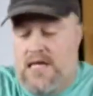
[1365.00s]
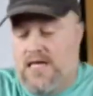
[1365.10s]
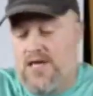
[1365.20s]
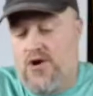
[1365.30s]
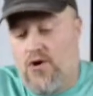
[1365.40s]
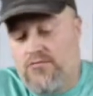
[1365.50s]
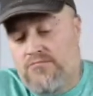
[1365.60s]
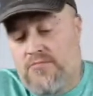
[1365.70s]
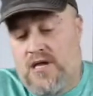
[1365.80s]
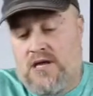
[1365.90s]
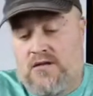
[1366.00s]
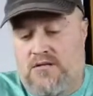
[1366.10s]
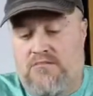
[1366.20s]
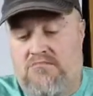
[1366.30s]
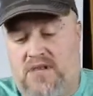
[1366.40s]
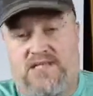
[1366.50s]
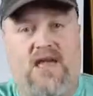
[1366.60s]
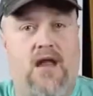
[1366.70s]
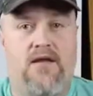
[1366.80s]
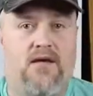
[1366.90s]
you know, let's
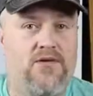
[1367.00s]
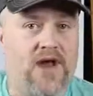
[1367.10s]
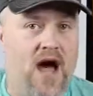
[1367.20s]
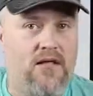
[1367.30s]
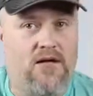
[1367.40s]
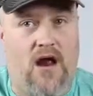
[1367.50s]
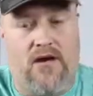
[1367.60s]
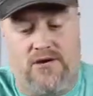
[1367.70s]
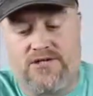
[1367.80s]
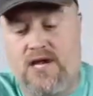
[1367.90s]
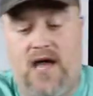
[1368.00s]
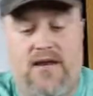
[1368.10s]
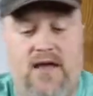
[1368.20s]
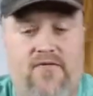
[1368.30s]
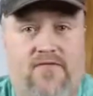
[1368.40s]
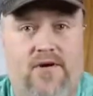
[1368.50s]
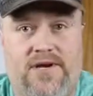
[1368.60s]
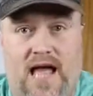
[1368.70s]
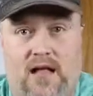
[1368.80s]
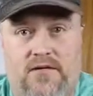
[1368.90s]
add another $1 on there. So you got a knife for
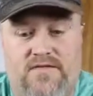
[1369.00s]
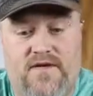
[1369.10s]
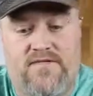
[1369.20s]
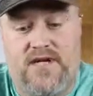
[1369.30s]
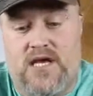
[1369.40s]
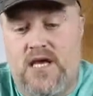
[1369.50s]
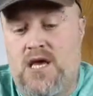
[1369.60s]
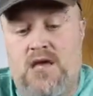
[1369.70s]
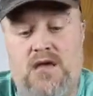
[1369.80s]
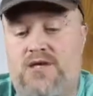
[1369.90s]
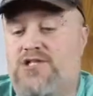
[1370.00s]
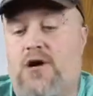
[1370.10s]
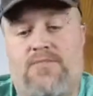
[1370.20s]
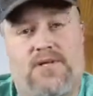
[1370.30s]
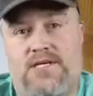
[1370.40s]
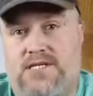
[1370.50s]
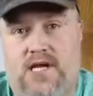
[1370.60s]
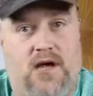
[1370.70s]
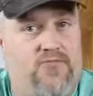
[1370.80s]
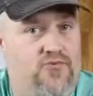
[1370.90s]
$1.50. You can sharpen this
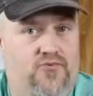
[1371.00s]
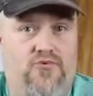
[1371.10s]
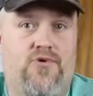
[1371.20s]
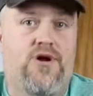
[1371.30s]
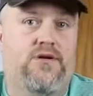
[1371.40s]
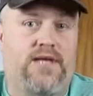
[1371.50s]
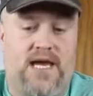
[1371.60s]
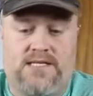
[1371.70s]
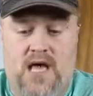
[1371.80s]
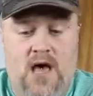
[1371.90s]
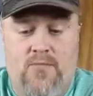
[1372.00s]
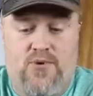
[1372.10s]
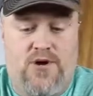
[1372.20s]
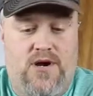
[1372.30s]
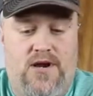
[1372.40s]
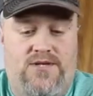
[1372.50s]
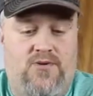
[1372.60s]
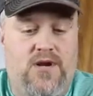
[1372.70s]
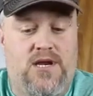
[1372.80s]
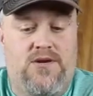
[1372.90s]
thing up real nice. Put it at a
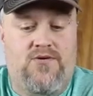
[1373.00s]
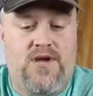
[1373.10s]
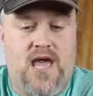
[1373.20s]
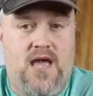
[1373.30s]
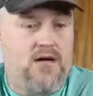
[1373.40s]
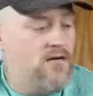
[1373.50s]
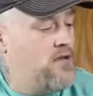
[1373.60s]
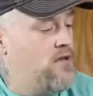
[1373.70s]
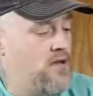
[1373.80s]
20-degree angle.